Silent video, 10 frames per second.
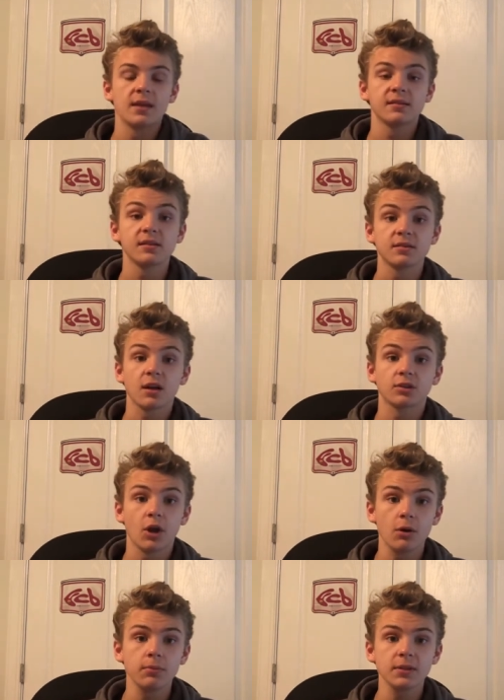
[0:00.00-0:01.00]
Since
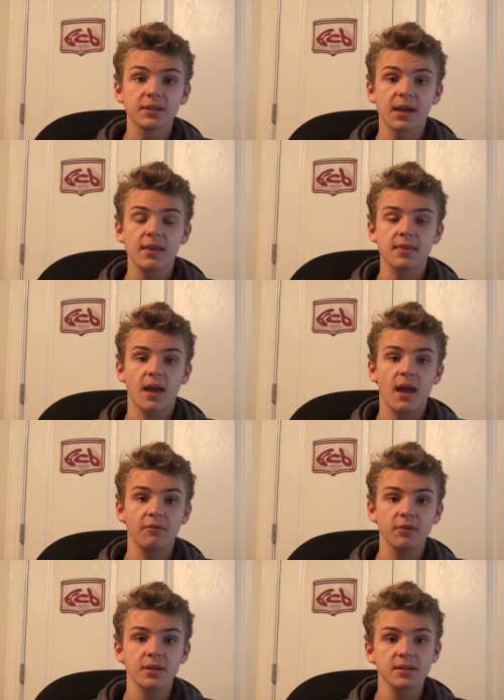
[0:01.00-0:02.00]
October 10th,
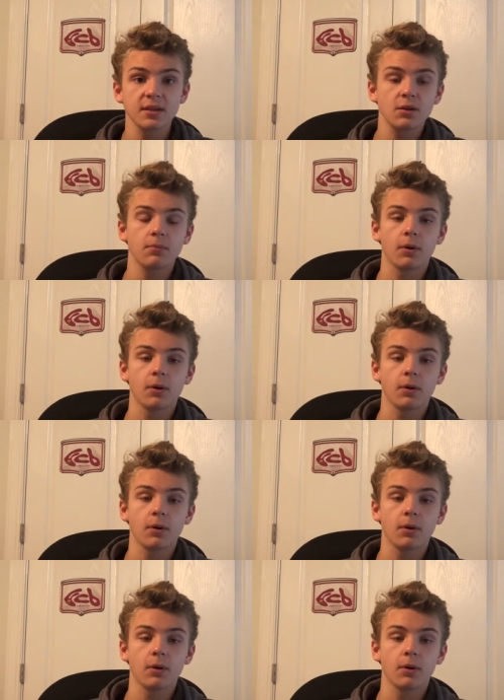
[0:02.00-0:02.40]
every single